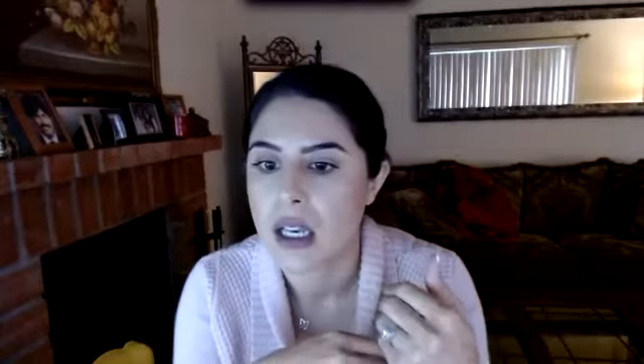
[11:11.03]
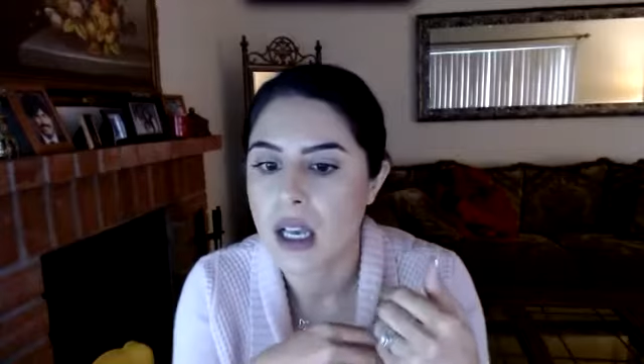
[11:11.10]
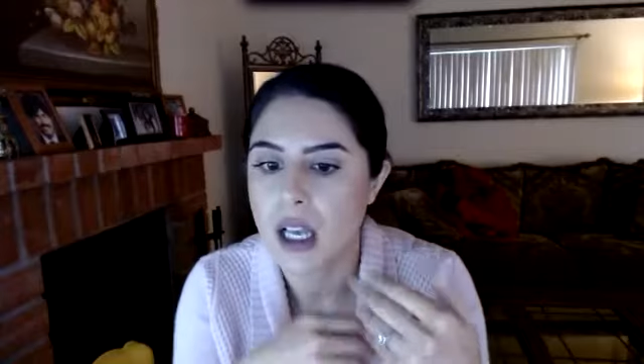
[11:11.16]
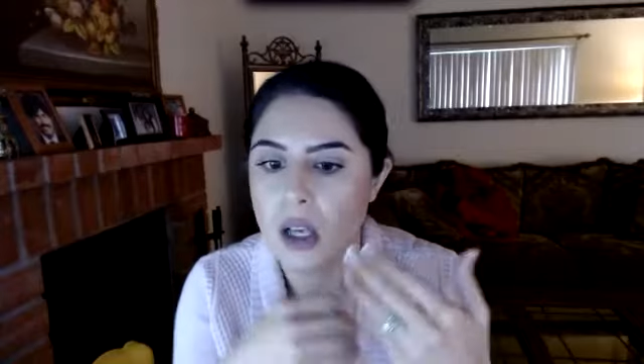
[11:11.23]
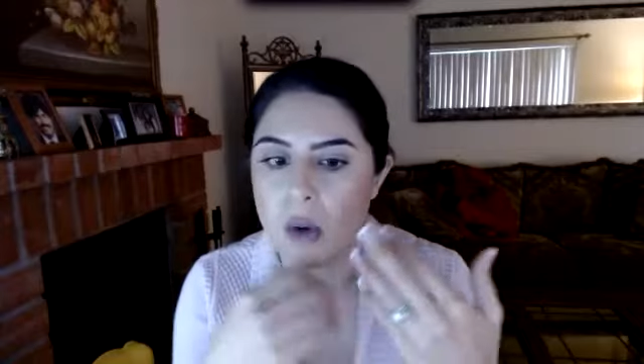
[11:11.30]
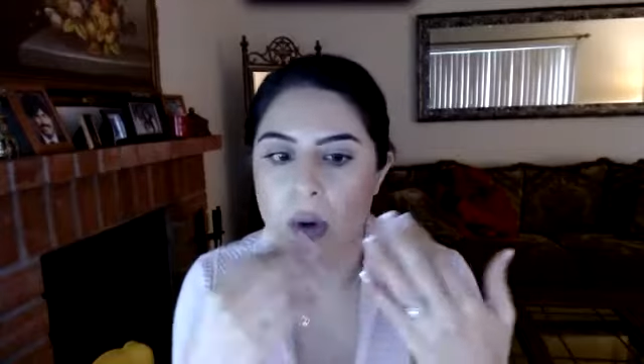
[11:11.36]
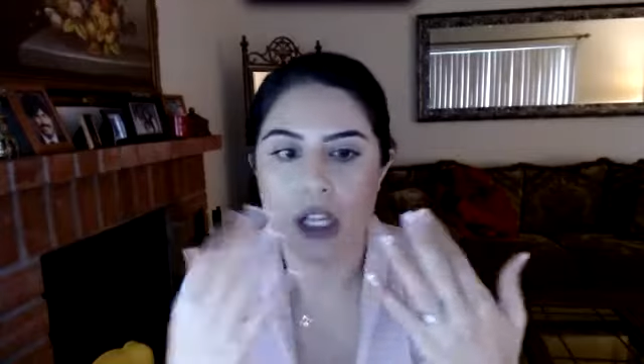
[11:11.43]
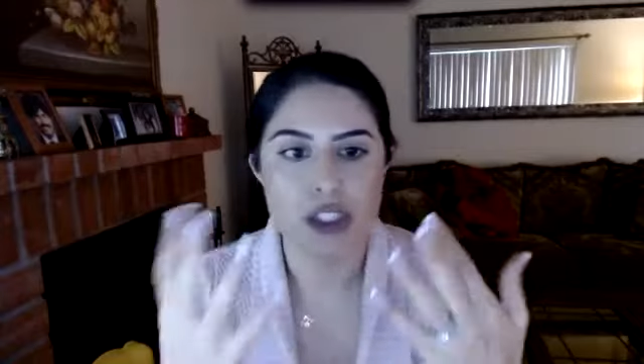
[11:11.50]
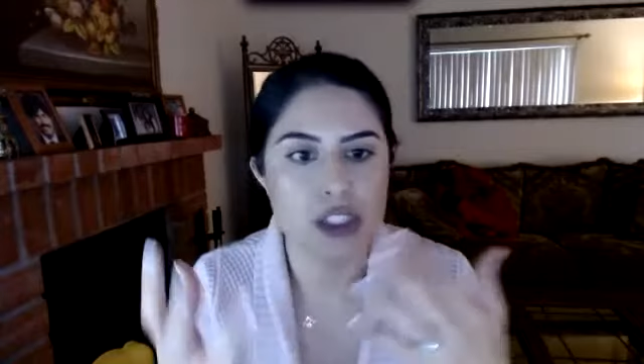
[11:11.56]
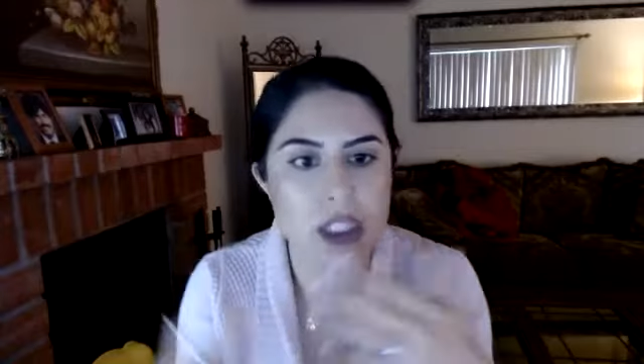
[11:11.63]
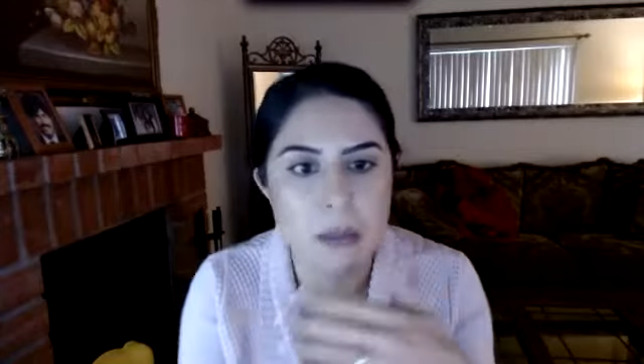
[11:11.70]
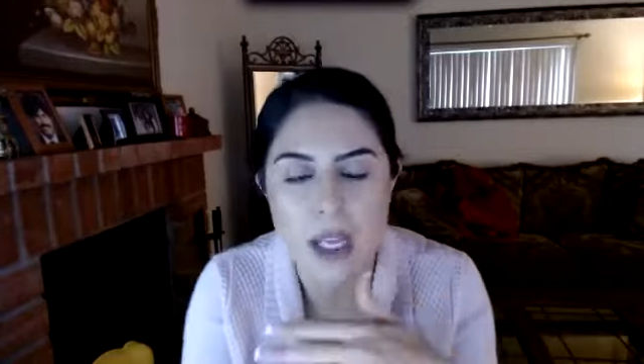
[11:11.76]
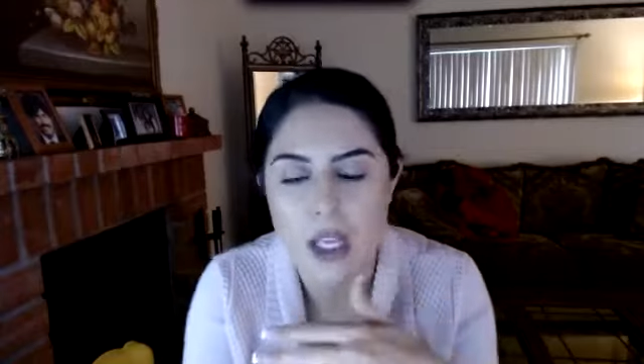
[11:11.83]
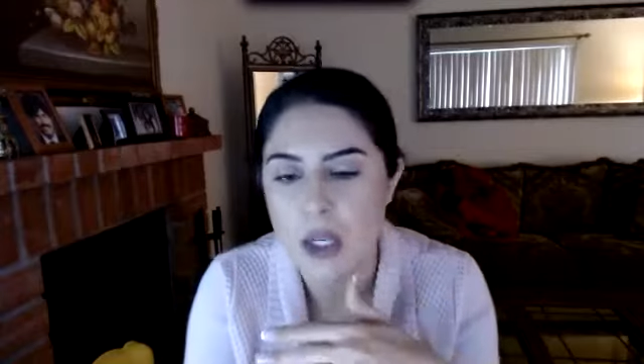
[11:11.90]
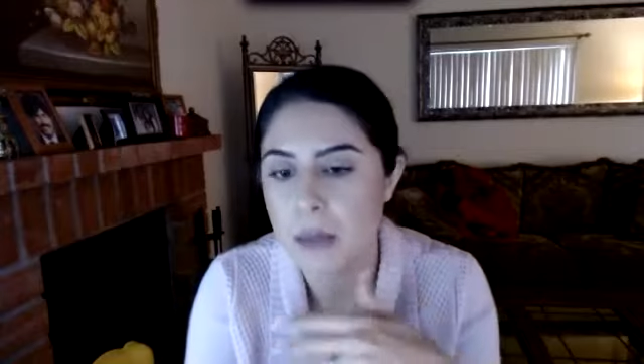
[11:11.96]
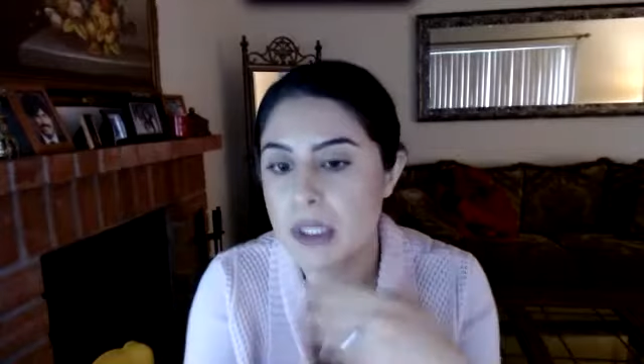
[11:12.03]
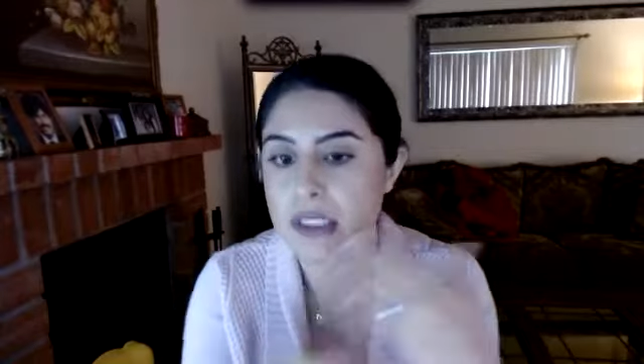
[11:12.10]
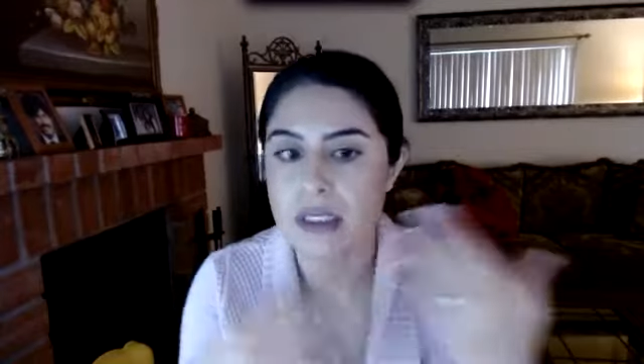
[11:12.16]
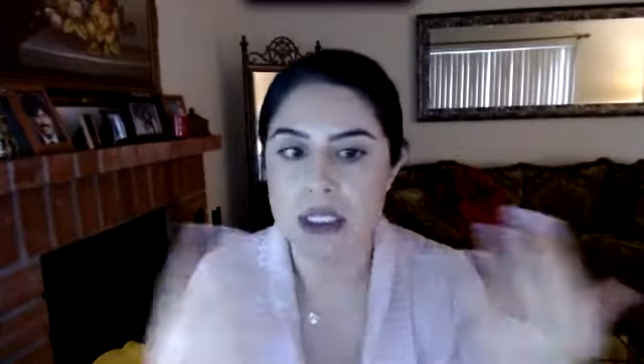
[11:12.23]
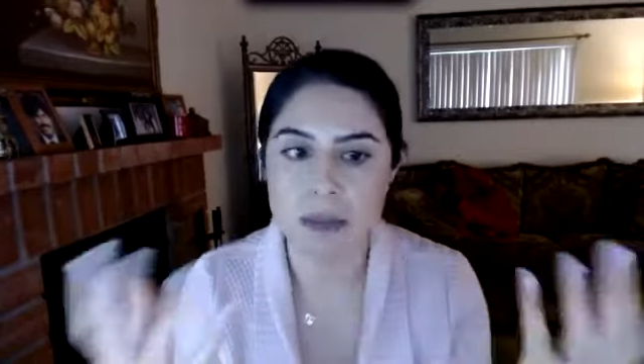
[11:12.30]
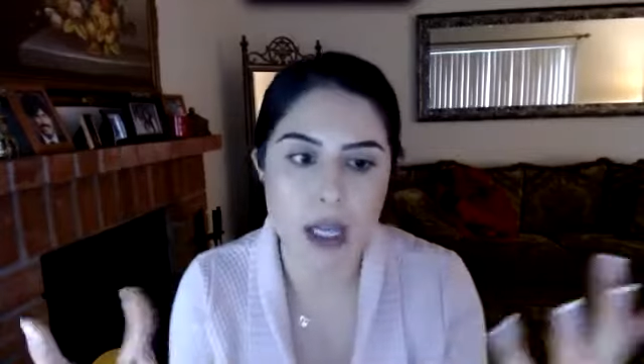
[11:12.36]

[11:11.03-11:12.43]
a question about a business